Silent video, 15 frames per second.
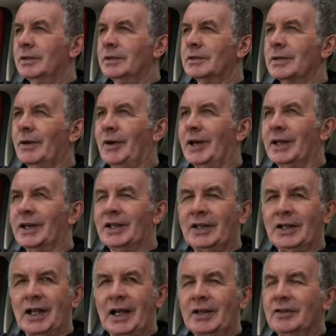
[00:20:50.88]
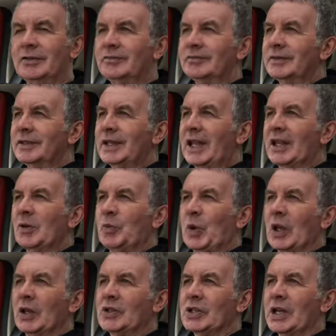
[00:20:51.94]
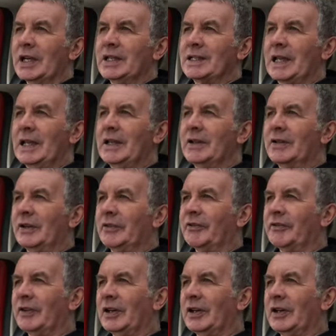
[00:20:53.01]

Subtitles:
So I'll apologise here if,